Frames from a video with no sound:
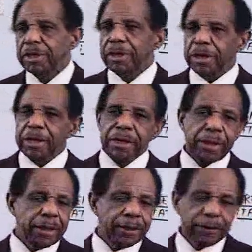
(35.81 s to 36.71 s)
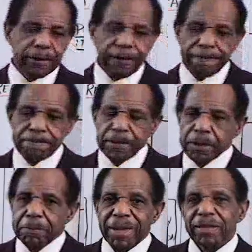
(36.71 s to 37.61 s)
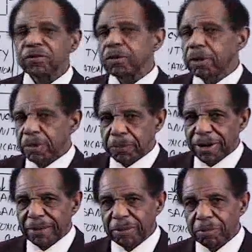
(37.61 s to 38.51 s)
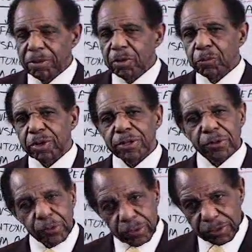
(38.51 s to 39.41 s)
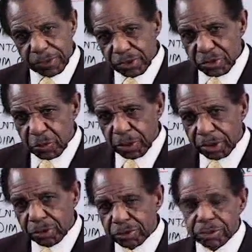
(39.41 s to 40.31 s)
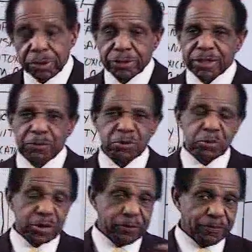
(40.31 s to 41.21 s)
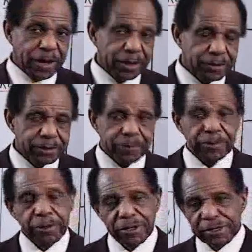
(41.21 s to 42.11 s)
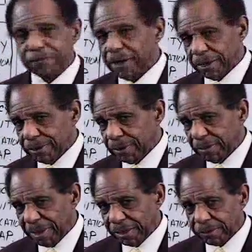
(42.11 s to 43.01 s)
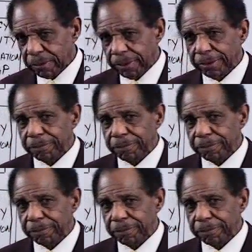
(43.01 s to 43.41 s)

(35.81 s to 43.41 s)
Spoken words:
In a manslaughter problem, one of the early things you want to do is to distinguish between voluntary or involuntary manslaughter.